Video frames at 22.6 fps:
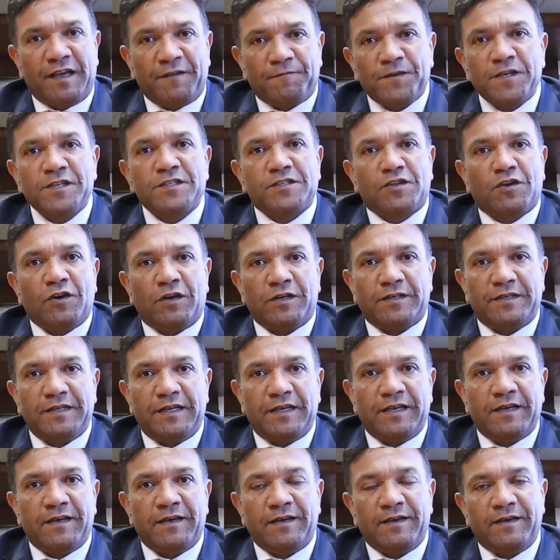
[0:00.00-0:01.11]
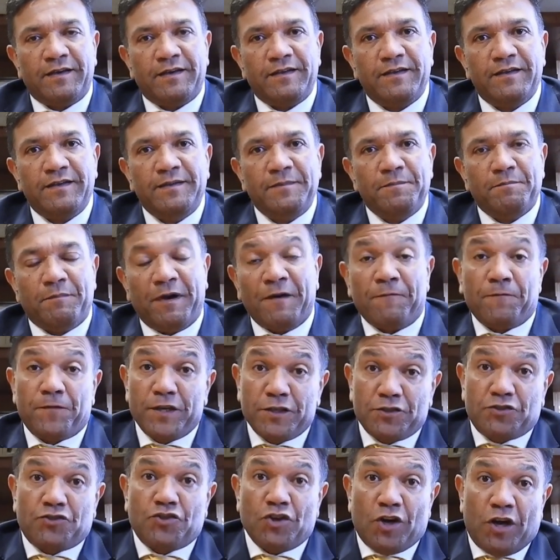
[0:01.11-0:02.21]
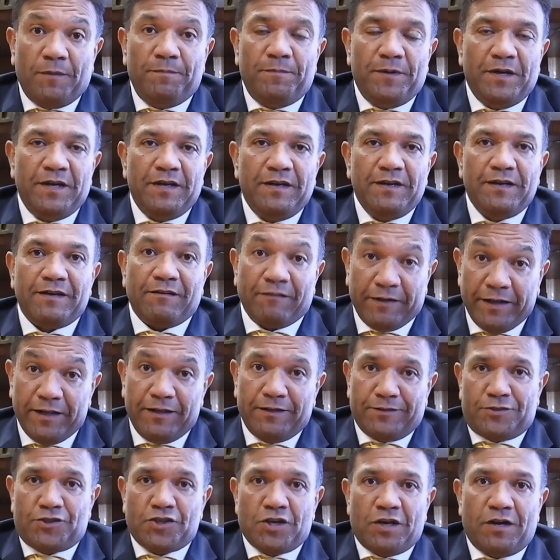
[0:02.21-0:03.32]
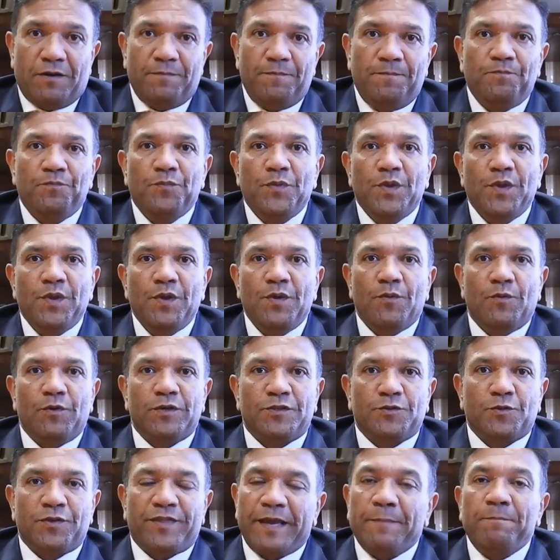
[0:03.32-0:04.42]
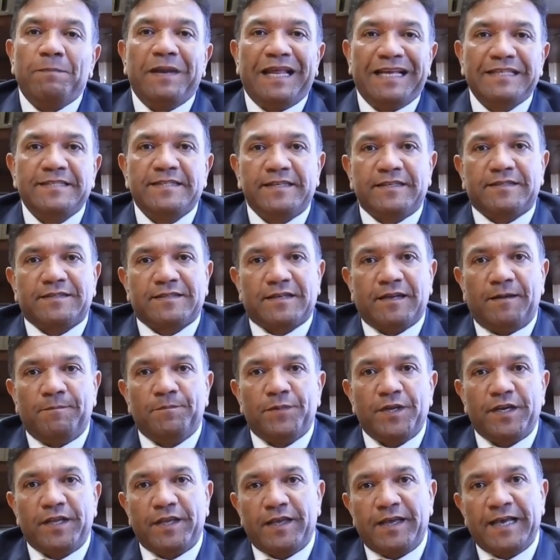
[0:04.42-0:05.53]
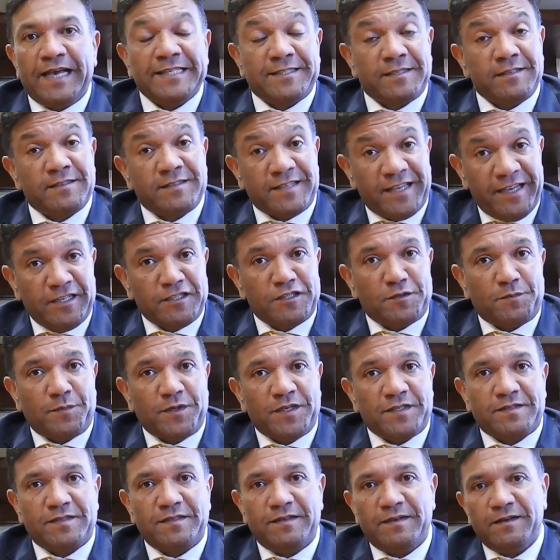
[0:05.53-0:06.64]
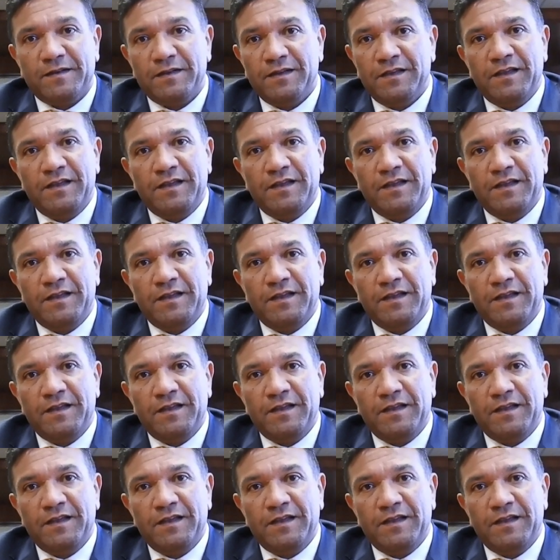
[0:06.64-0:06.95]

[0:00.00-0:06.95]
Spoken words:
I first got my first job, real job, was with a plastics company as a salesperson.